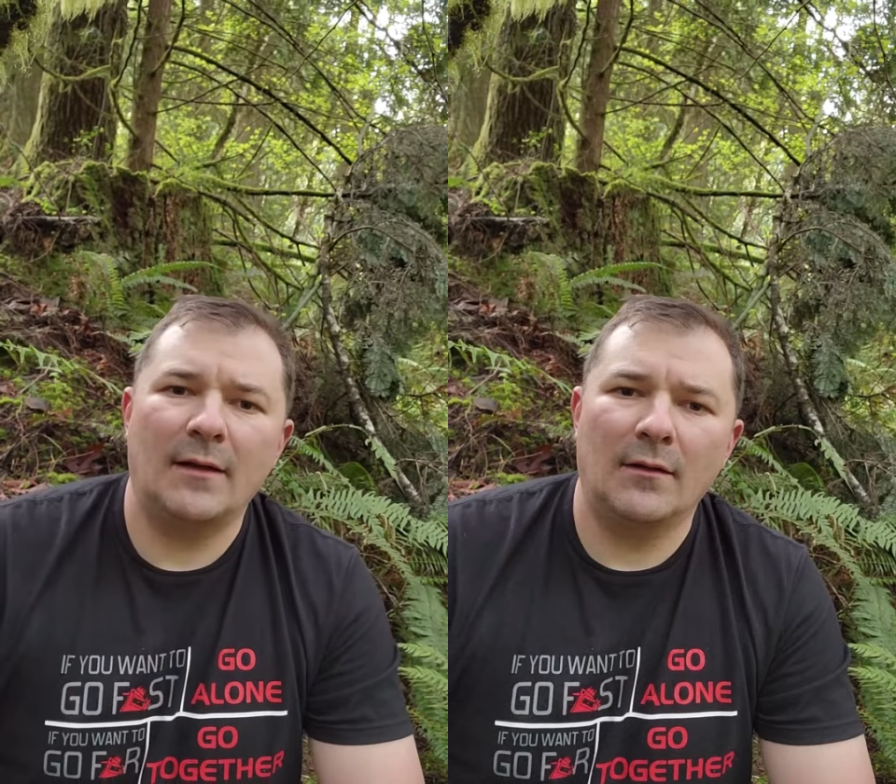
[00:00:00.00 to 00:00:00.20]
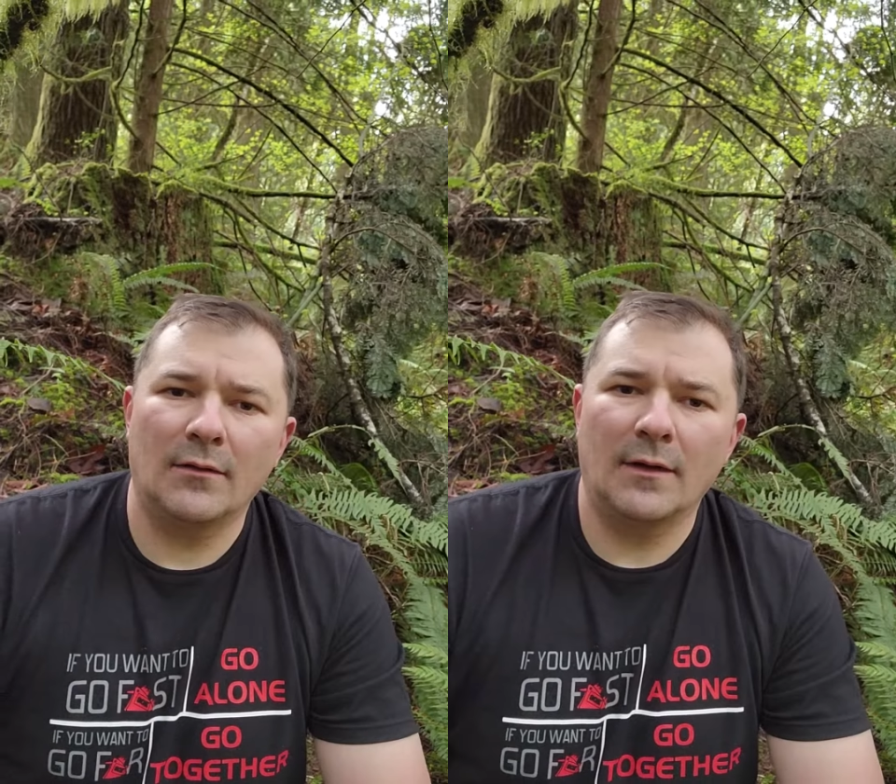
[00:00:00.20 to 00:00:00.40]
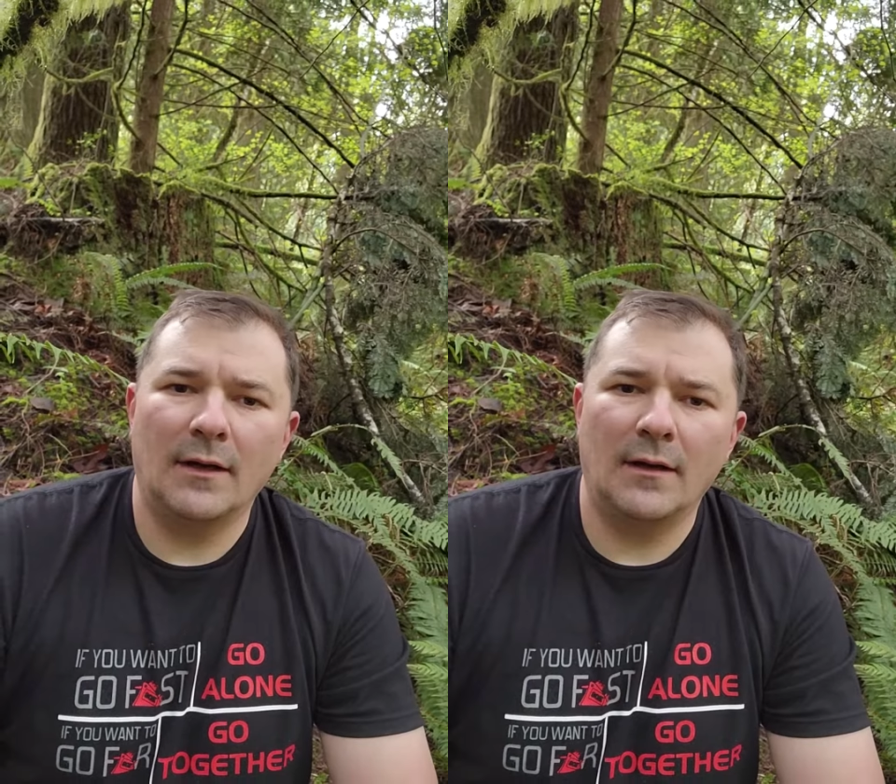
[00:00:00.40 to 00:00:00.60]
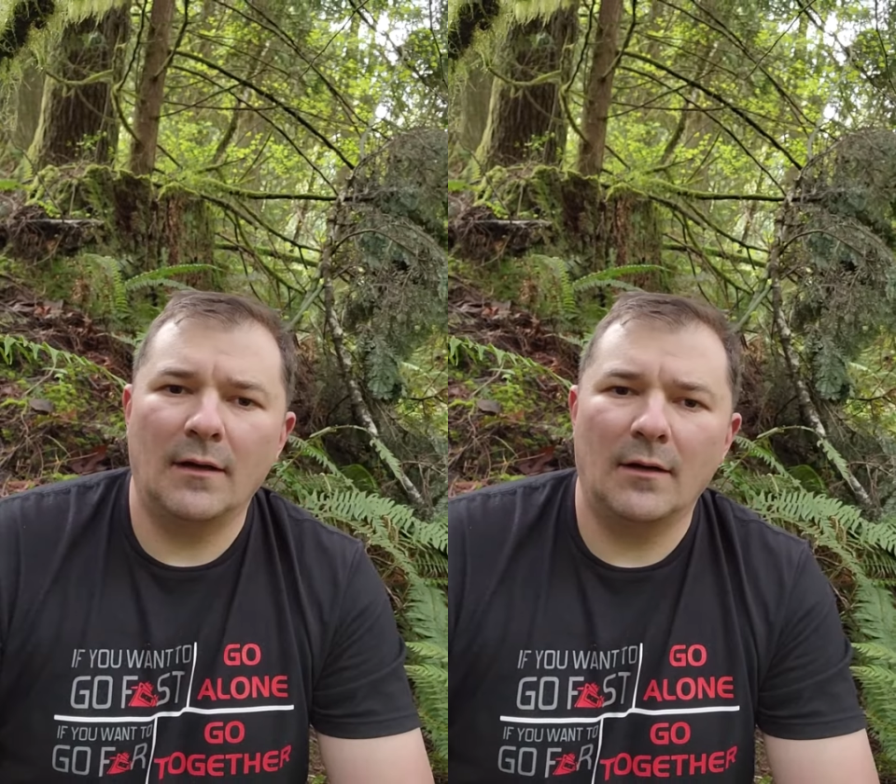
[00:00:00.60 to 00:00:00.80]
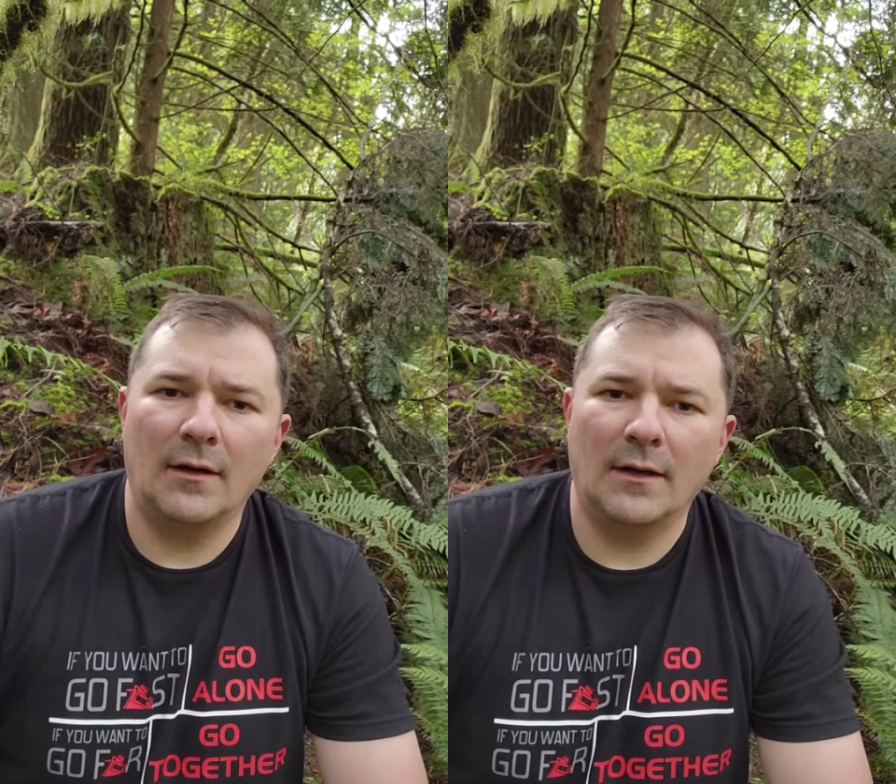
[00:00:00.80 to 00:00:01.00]
learning
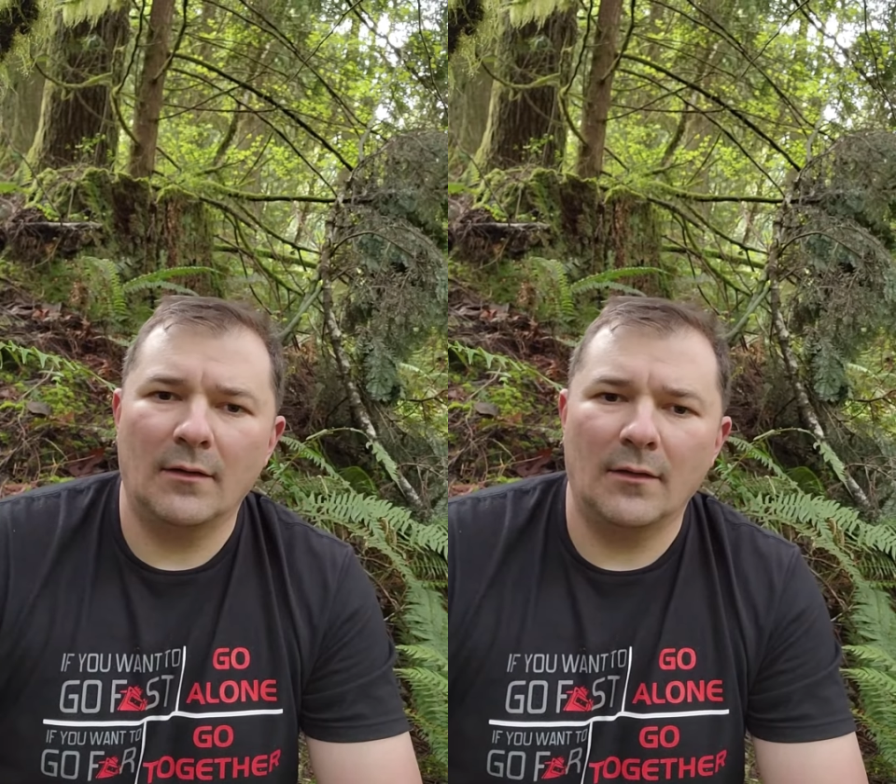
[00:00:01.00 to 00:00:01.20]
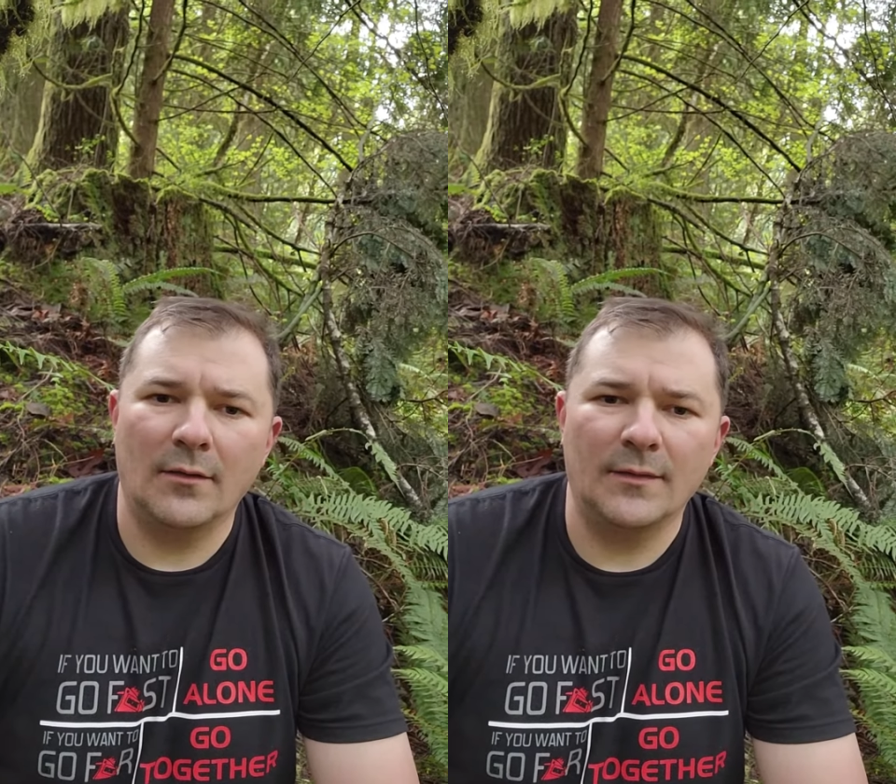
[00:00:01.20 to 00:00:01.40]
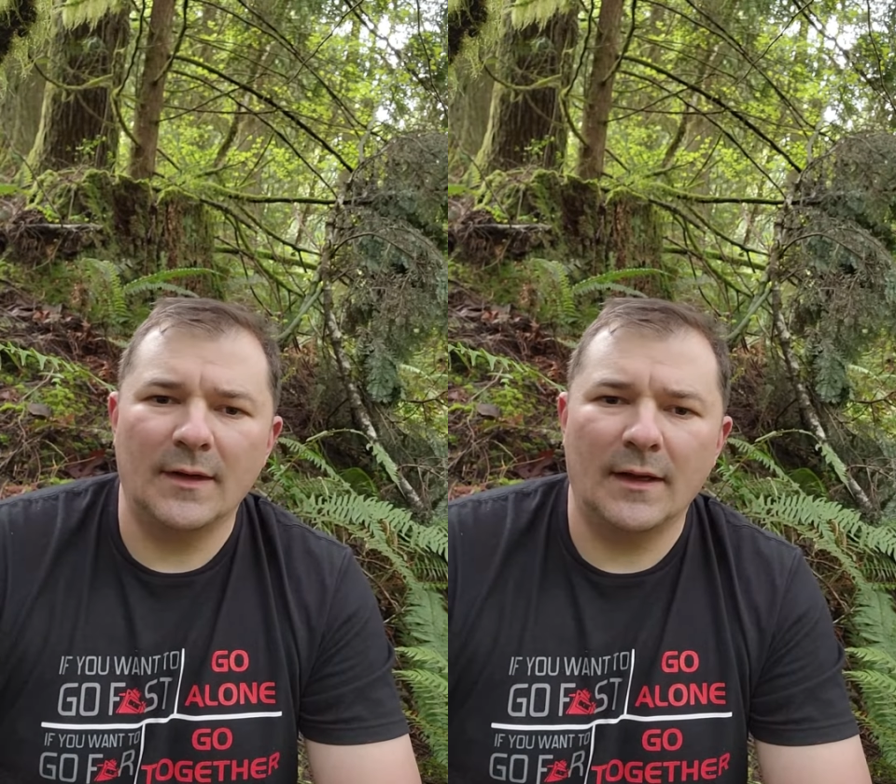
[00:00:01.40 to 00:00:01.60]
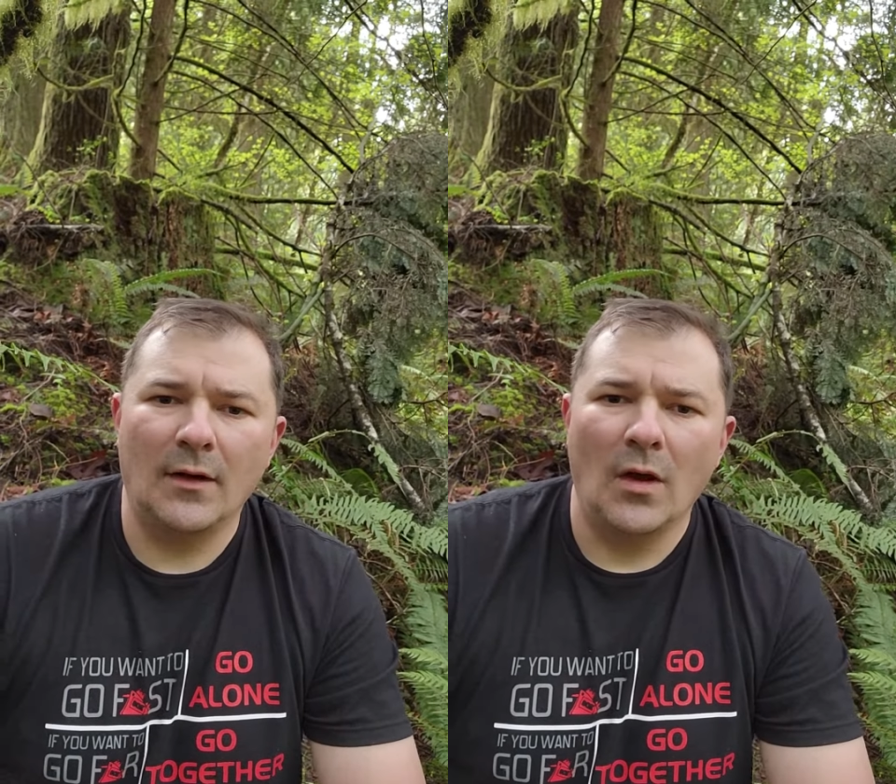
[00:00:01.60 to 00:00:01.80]
here on the homestead